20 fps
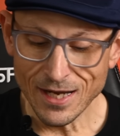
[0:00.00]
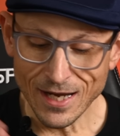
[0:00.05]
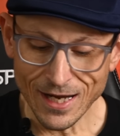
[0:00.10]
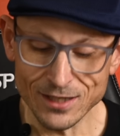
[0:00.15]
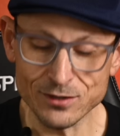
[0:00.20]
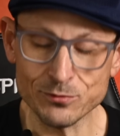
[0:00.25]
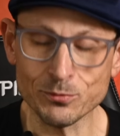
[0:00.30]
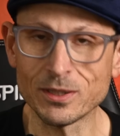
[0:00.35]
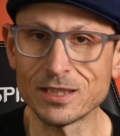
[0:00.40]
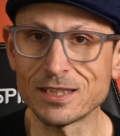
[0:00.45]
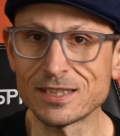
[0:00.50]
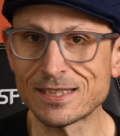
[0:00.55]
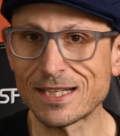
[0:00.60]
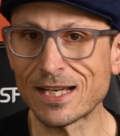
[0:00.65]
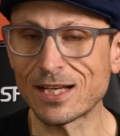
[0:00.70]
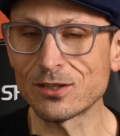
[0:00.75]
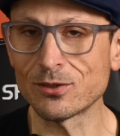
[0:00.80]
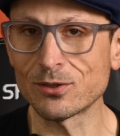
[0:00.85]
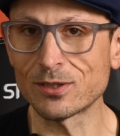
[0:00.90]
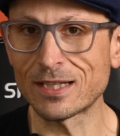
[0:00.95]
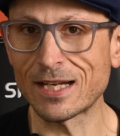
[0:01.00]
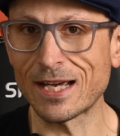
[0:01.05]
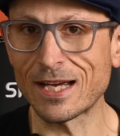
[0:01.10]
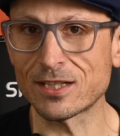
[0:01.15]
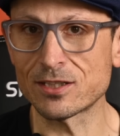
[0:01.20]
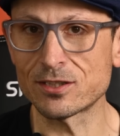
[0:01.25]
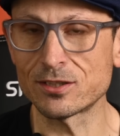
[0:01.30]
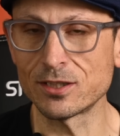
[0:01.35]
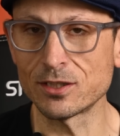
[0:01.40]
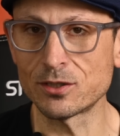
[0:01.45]
as well as how long it
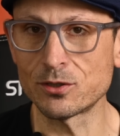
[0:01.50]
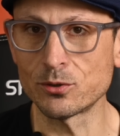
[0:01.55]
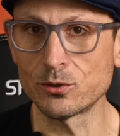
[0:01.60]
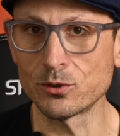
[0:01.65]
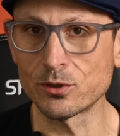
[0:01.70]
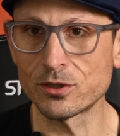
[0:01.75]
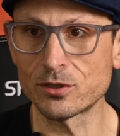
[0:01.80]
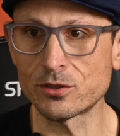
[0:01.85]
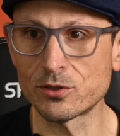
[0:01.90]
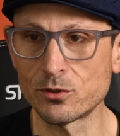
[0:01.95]
actually took